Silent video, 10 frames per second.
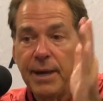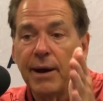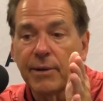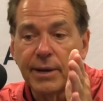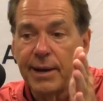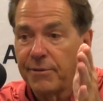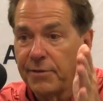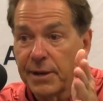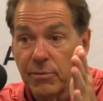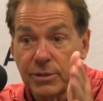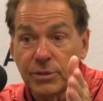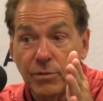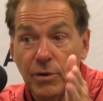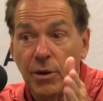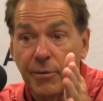How can I affect what's
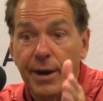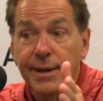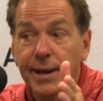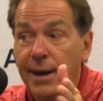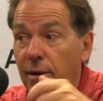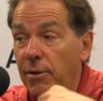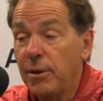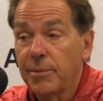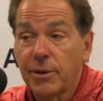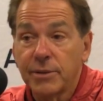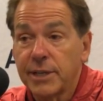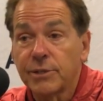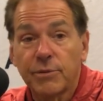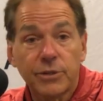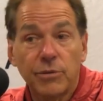going on right now? Because
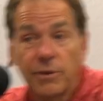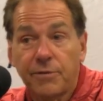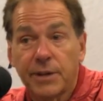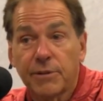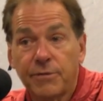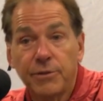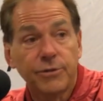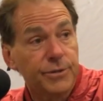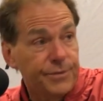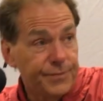that's what's going to affect the future